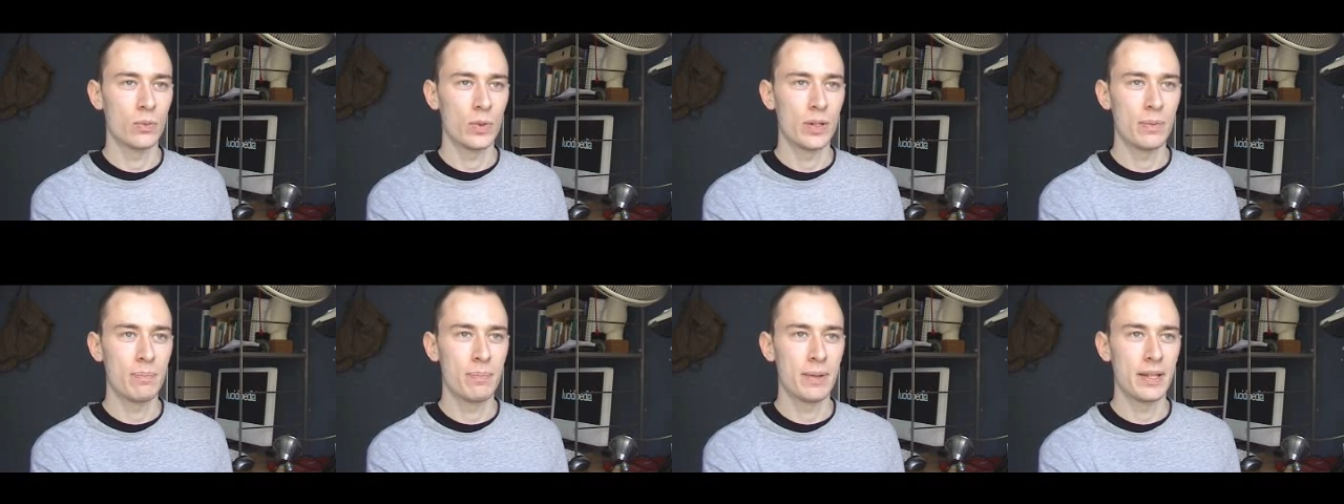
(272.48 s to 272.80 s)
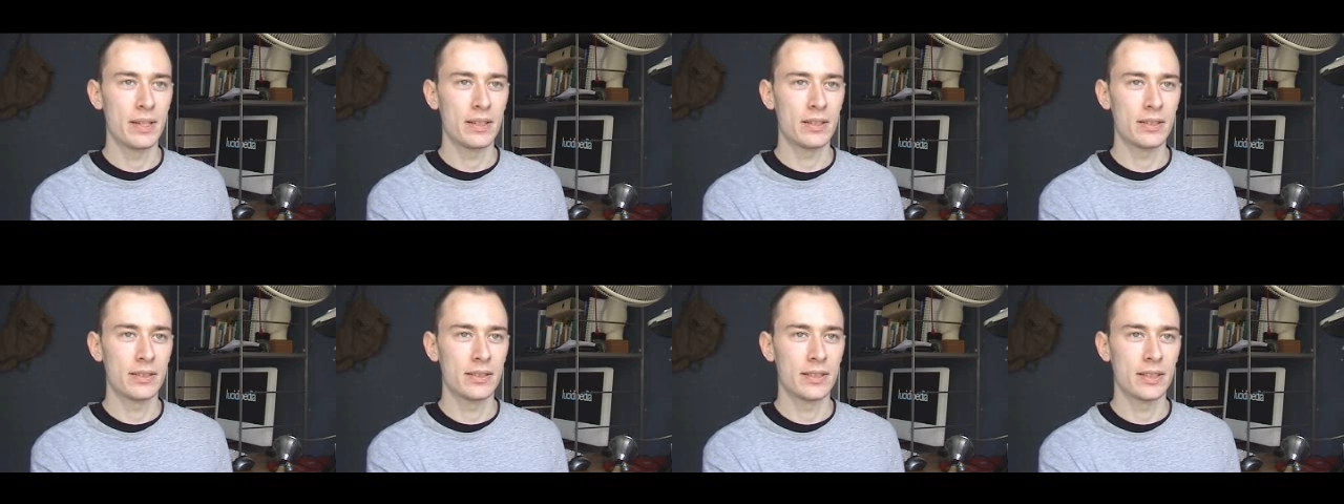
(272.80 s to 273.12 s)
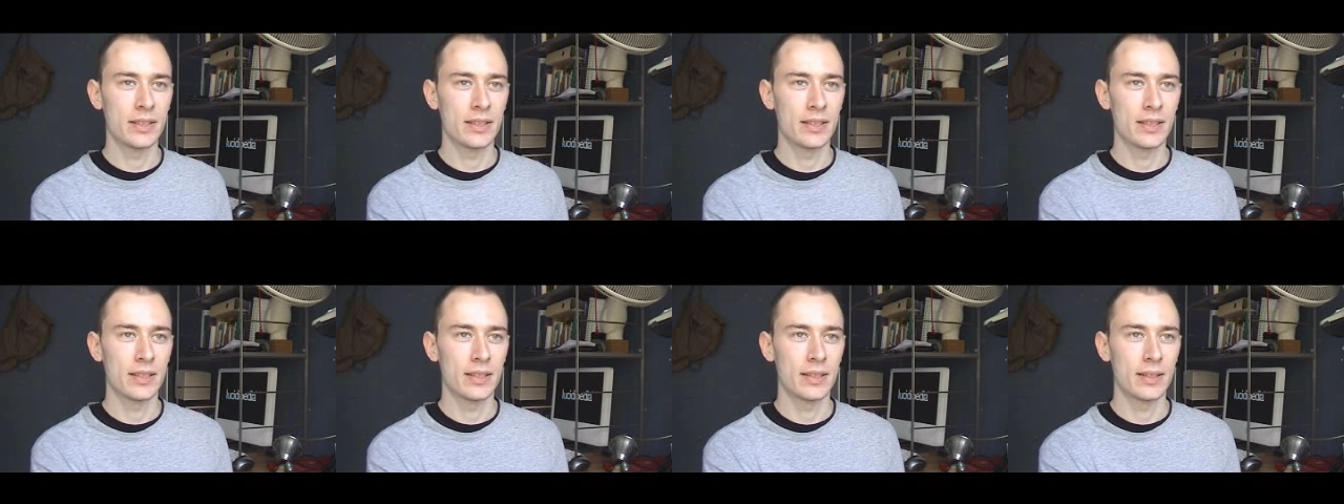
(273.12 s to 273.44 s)
we
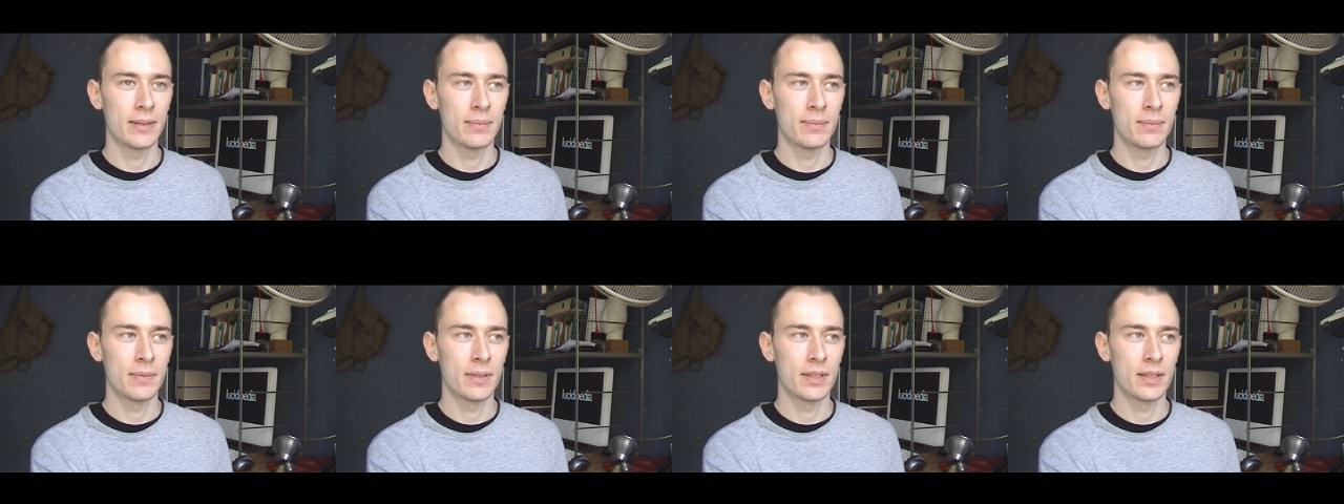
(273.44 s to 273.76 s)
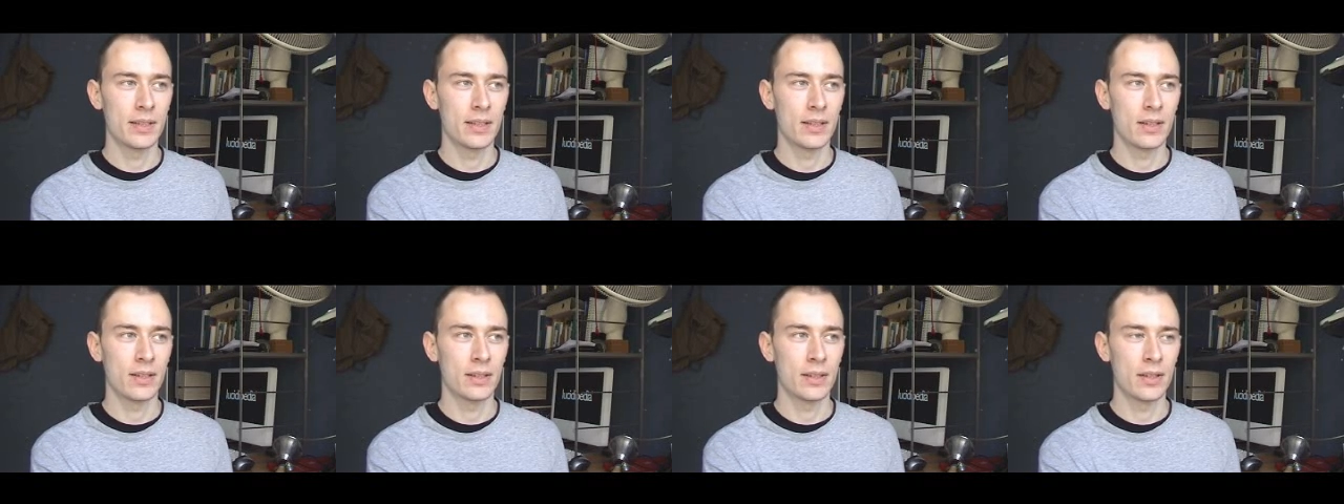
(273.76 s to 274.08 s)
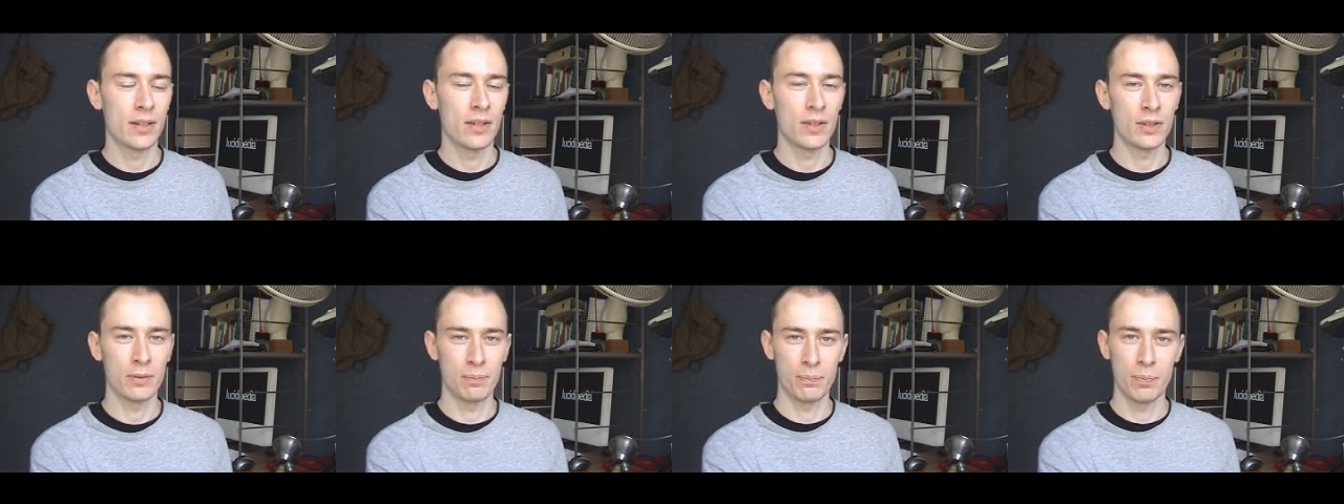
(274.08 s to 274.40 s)
built
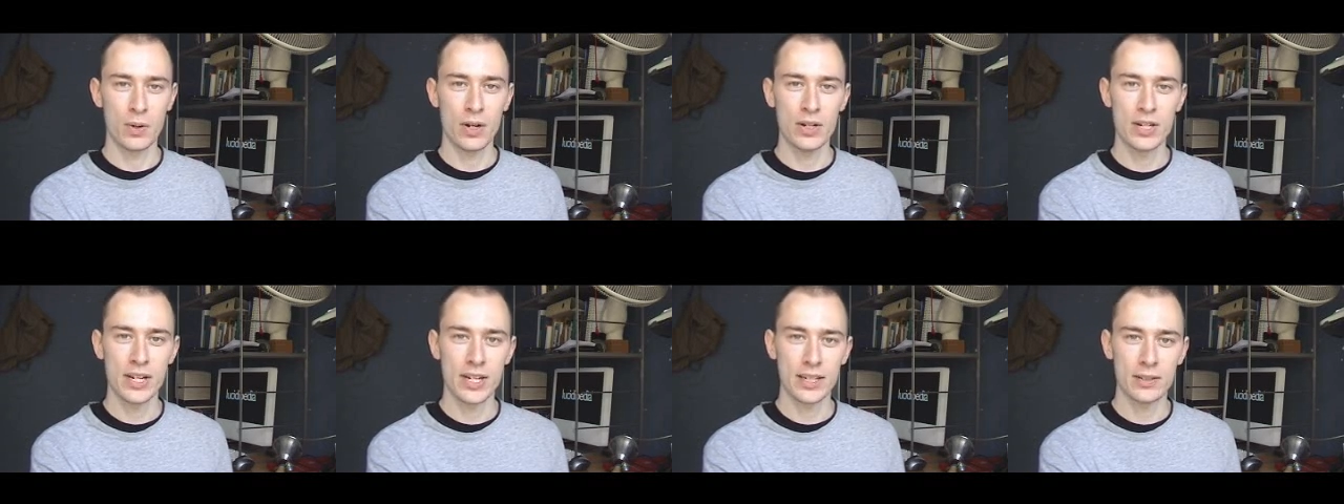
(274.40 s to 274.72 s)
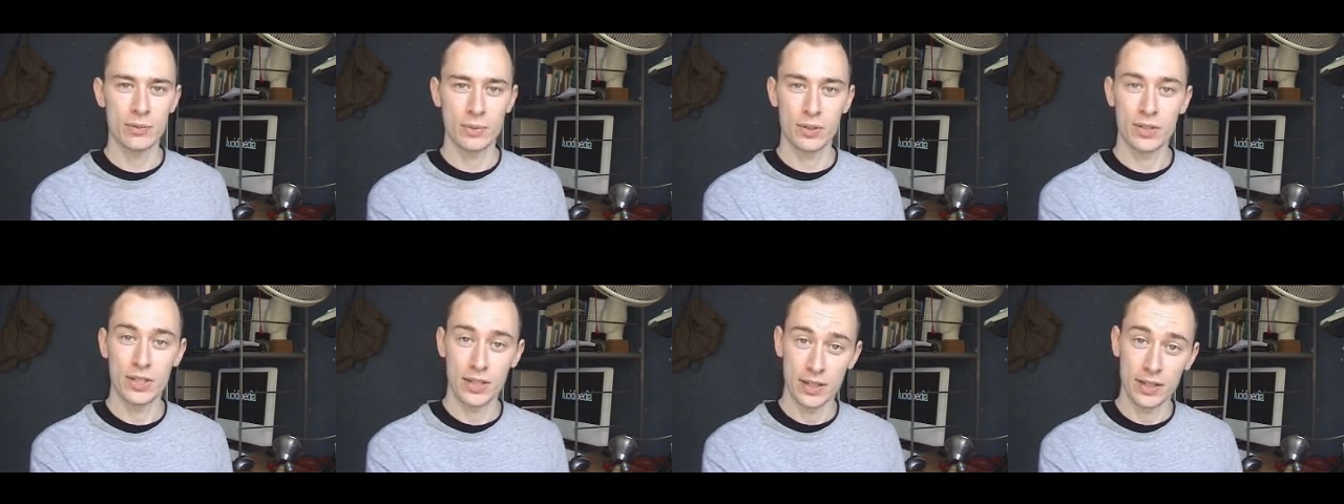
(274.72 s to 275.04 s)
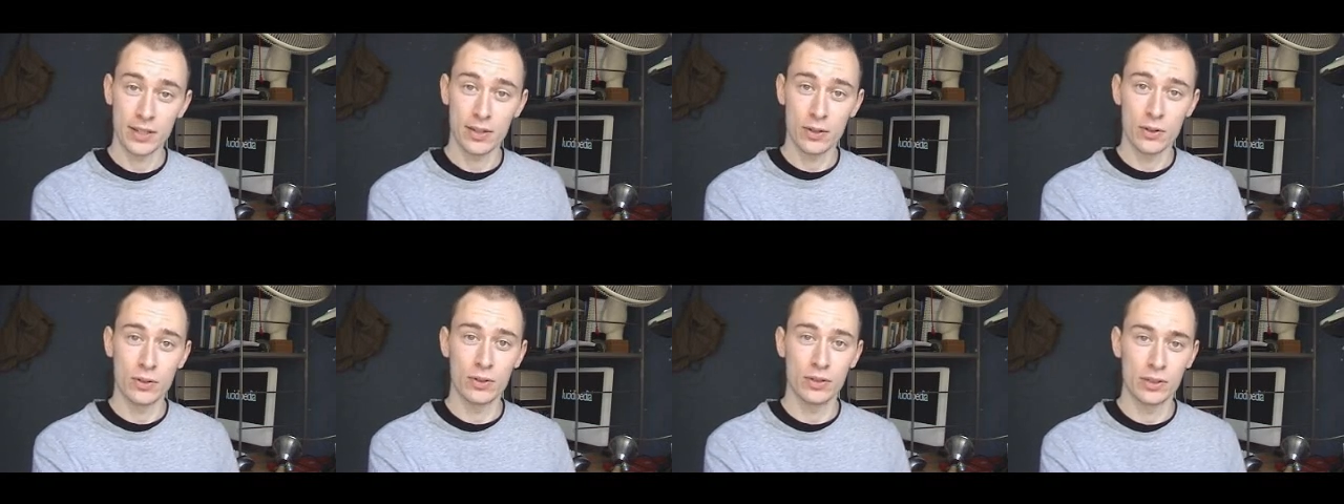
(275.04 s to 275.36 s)
on a project which
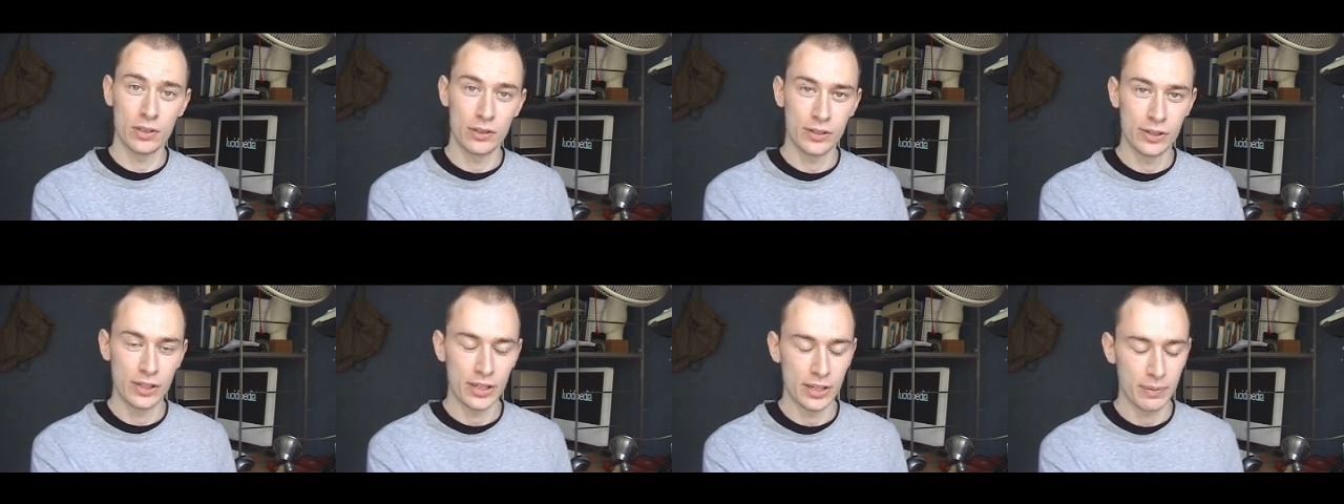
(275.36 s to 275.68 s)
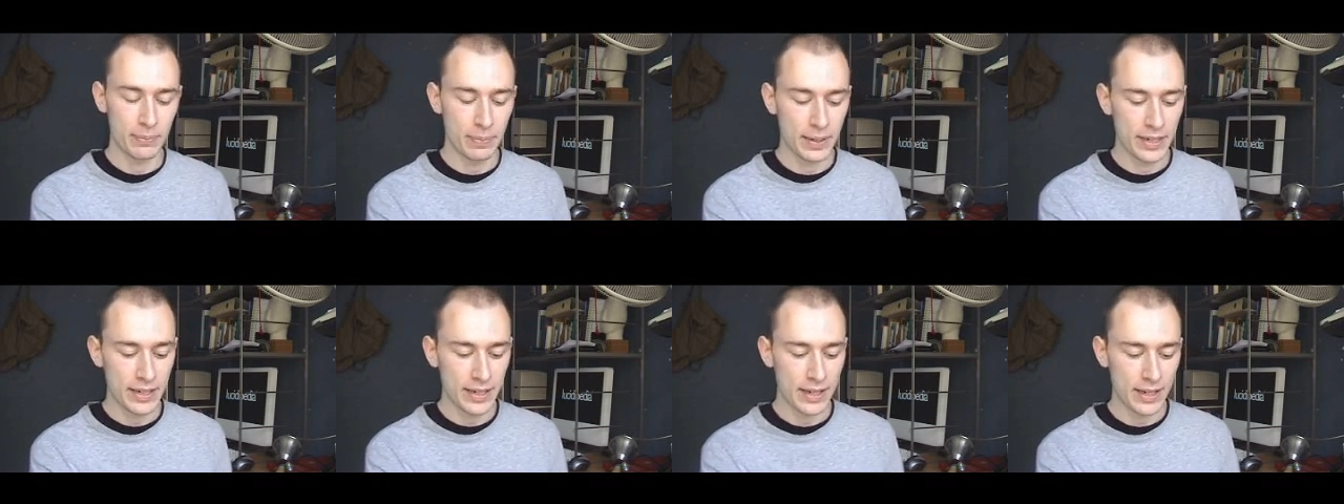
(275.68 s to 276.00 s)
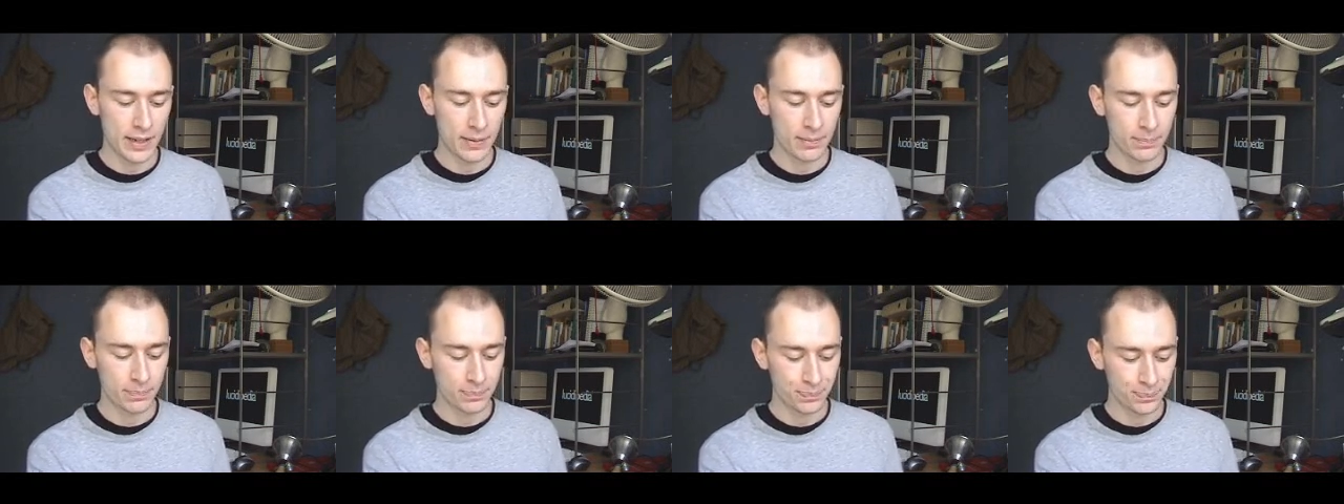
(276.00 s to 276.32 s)
I call
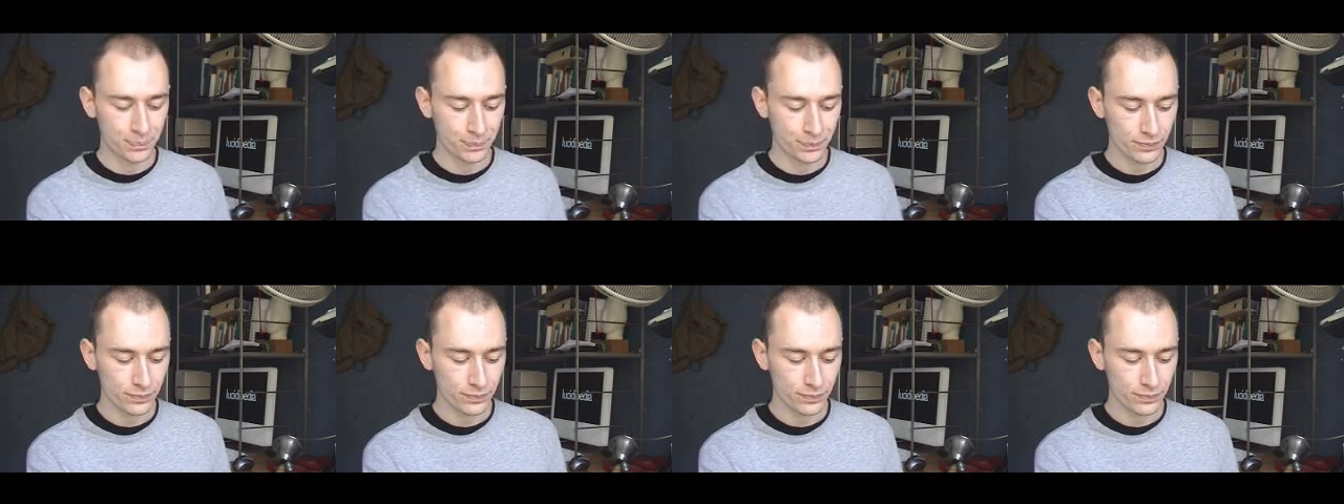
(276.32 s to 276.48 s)
Lucidipedia,